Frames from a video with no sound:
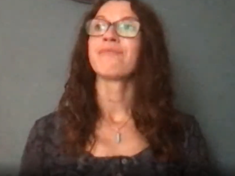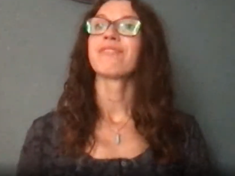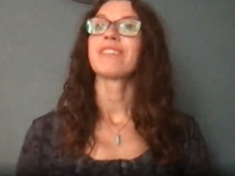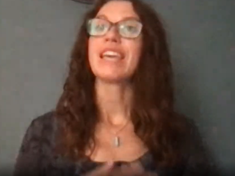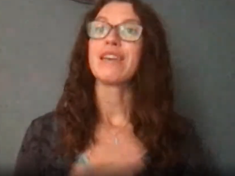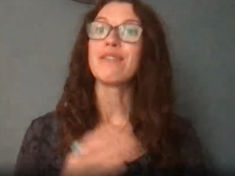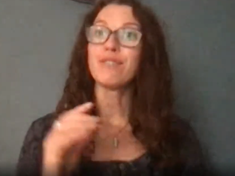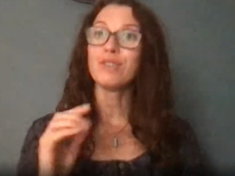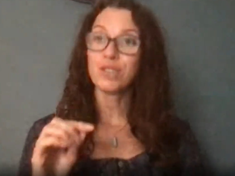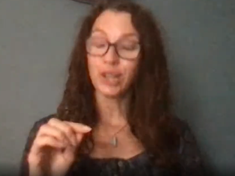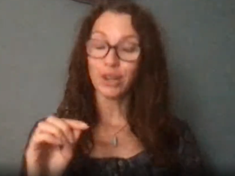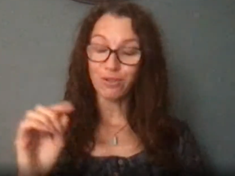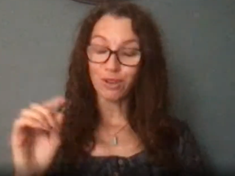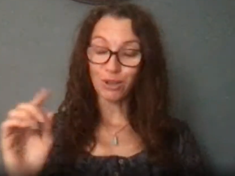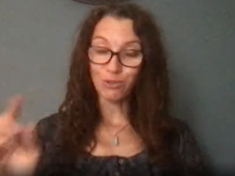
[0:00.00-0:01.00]
if you
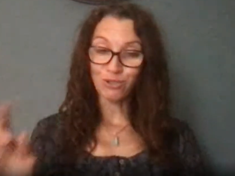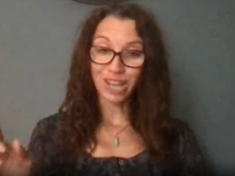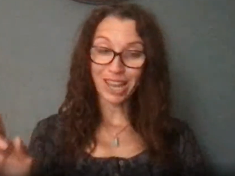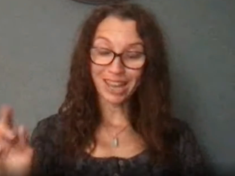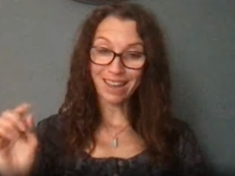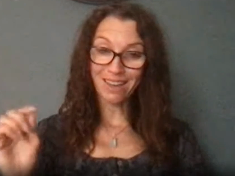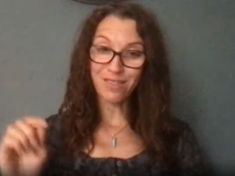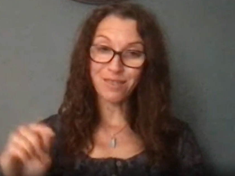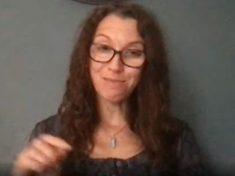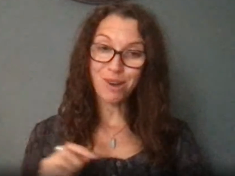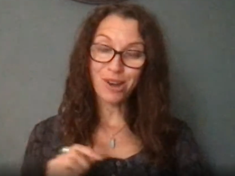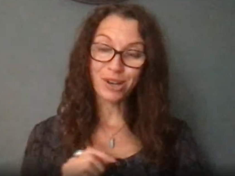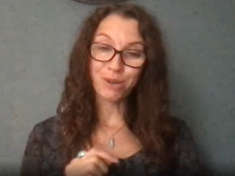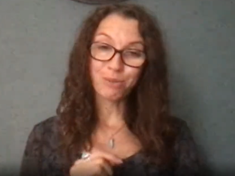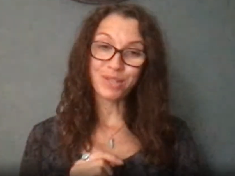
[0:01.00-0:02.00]
don't know, check out the
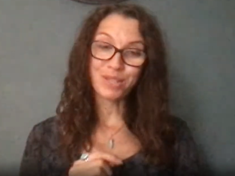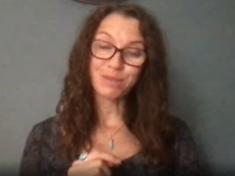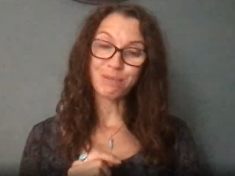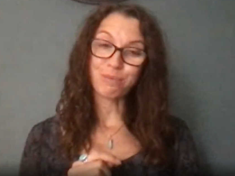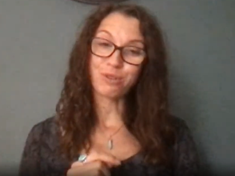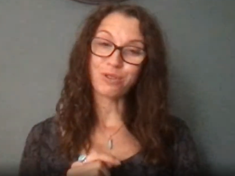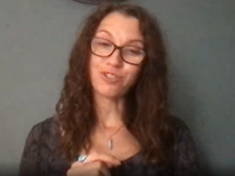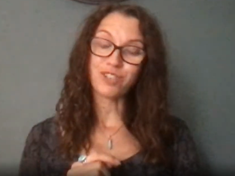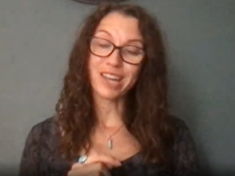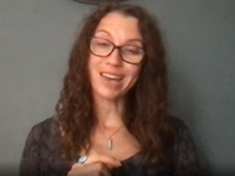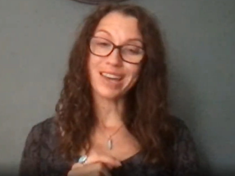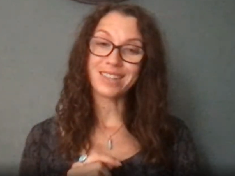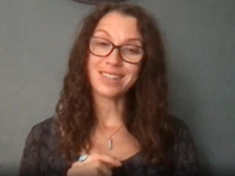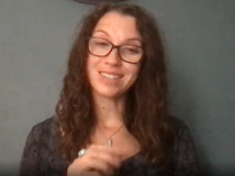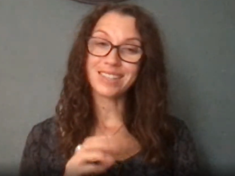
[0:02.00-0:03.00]
Mayan Wisdom
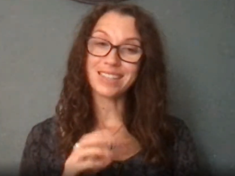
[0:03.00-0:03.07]
Project.